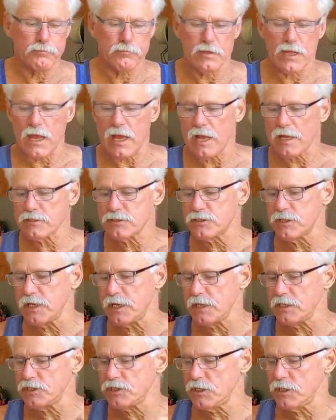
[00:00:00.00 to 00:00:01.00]
gas
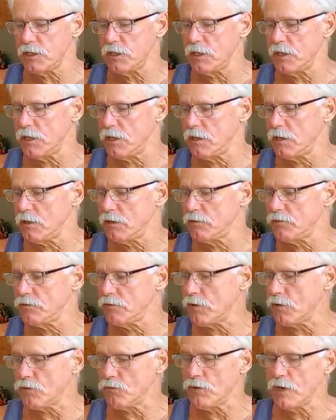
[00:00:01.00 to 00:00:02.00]
station,
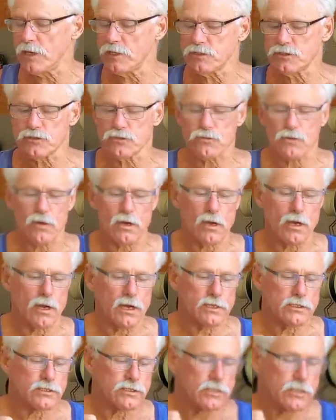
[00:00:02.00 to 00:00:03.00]
a
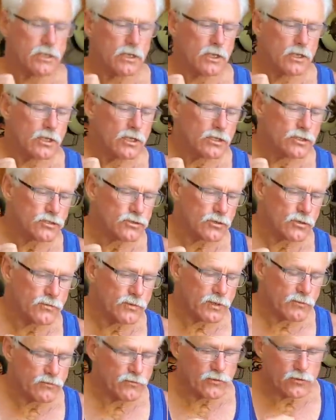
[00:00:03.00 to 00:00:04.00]
restaurant,
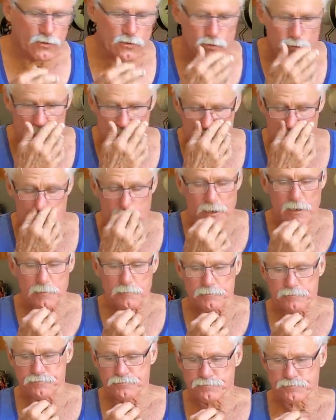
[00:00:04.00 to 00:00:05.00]
serving food.
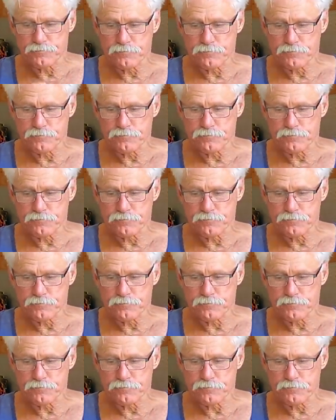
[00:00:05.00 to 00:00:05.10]
Um,